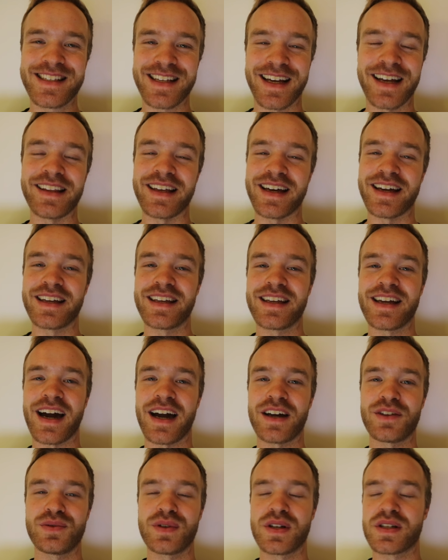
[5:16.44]
a day.
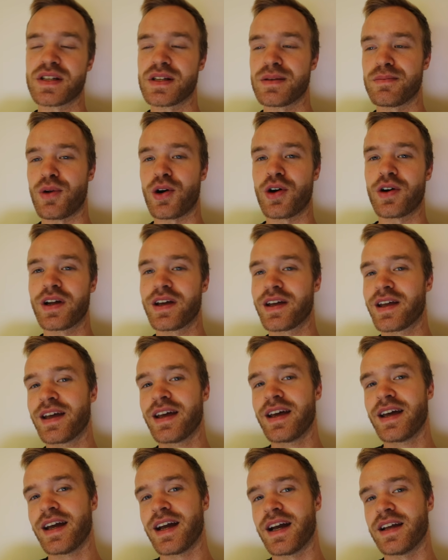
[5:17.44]
I do this in the morning,
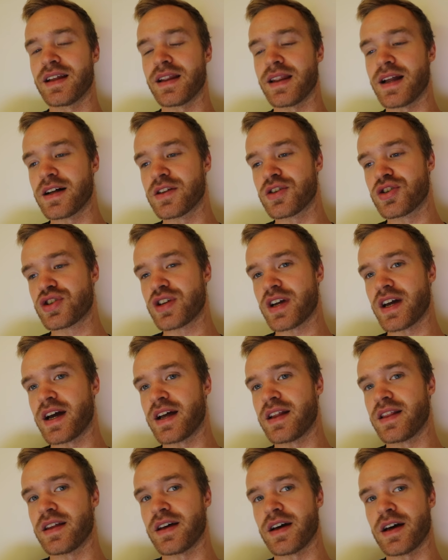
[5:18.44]
in the lunch,
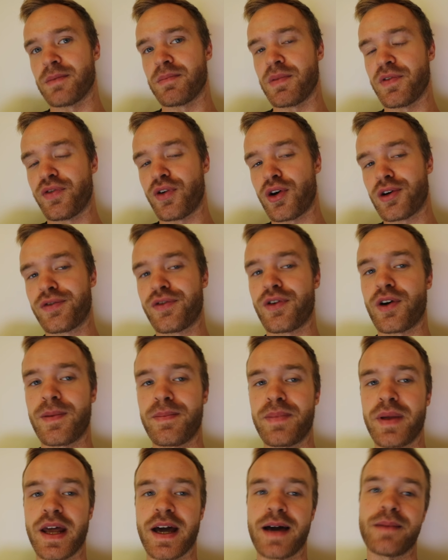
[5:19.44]
and before 4
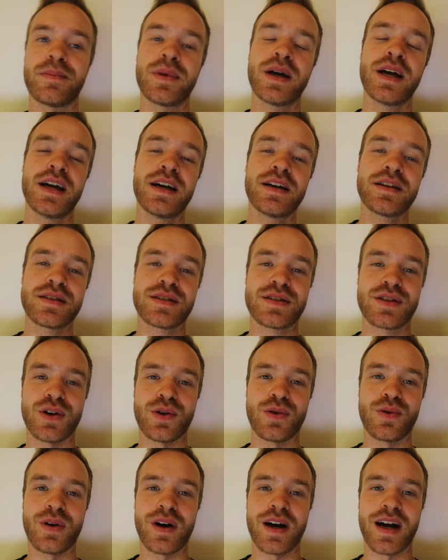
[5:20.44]
p.m.
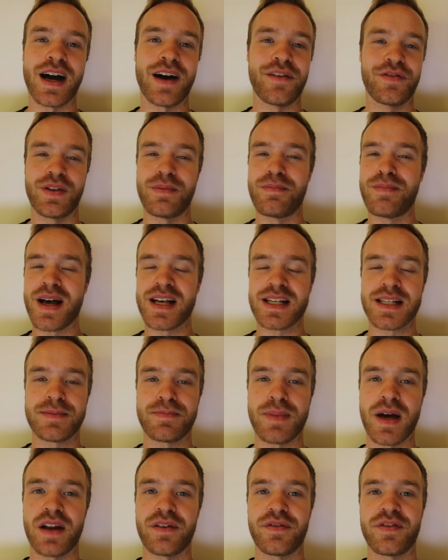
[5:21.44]
So I have the best
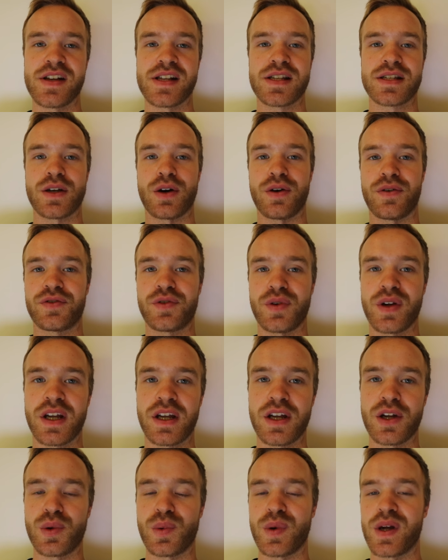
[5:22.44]
benefits of
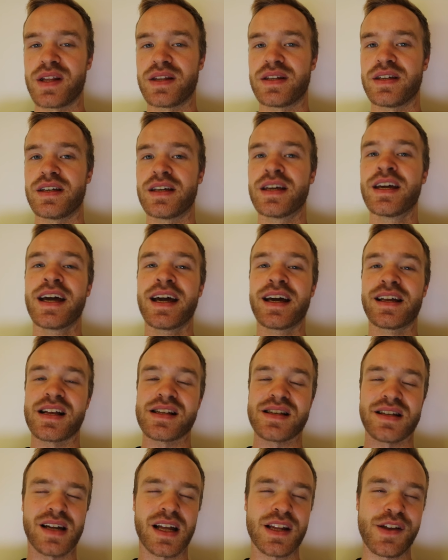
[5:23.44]
drinking green tea.
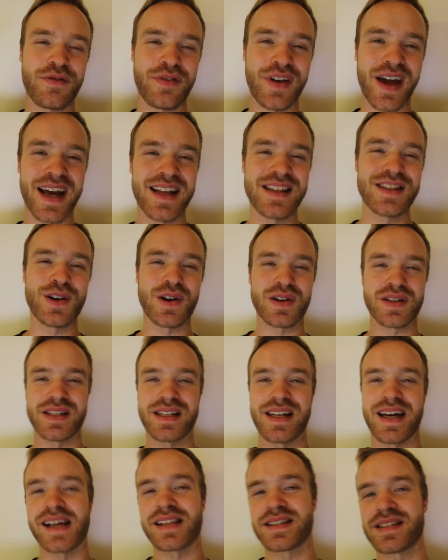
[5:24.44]
There's a lot of
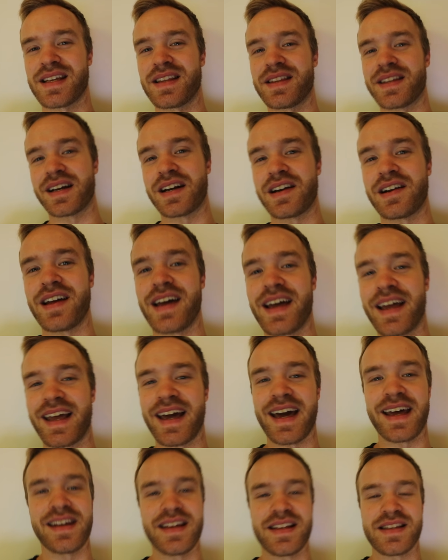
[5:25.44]
antioxidants in there.
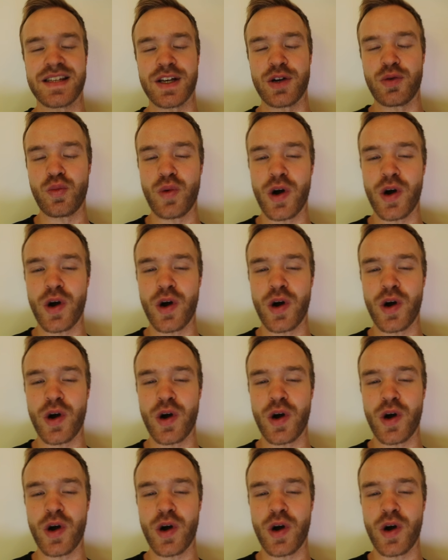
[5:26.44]
Again, there's